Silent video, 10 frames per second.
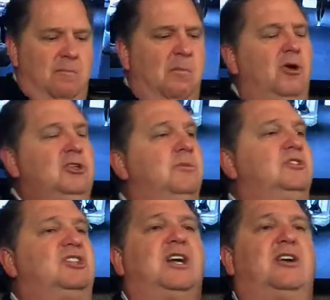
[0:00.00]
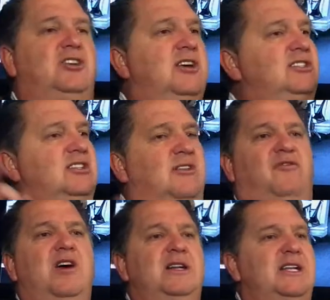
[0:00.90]
multiple secretaries at the
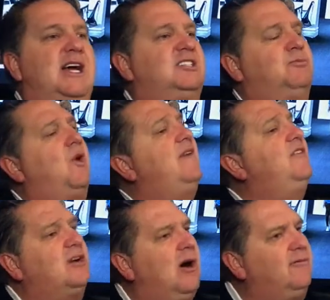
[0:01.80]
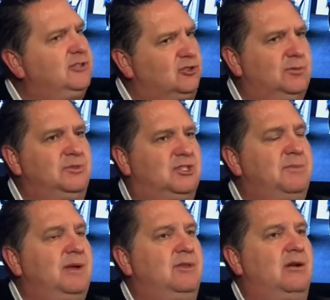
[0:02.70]
front desk, private conference rooms to
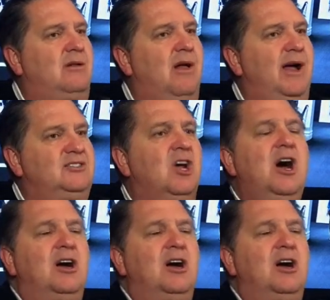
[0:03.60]
meet with your clients,